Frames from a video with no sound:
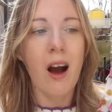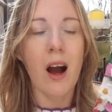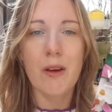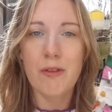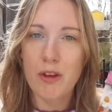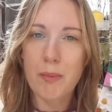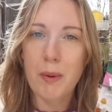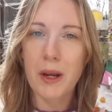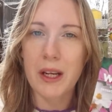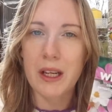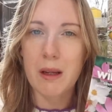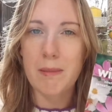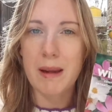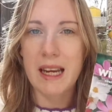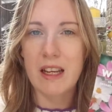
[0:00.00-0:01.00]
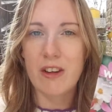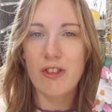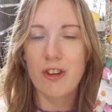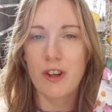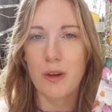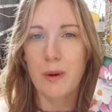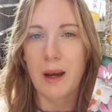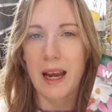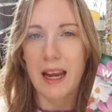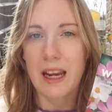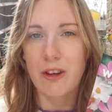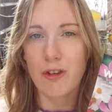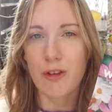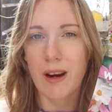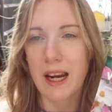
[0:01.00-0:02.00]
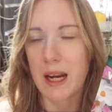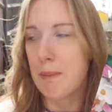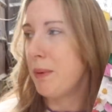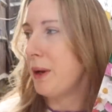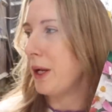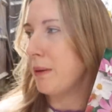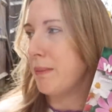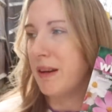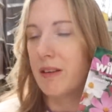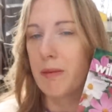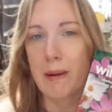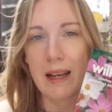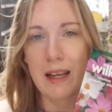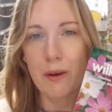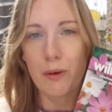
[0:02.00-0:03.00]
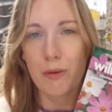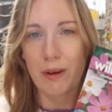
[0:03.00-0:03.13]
I'm just putting them into a tray and putting them into my little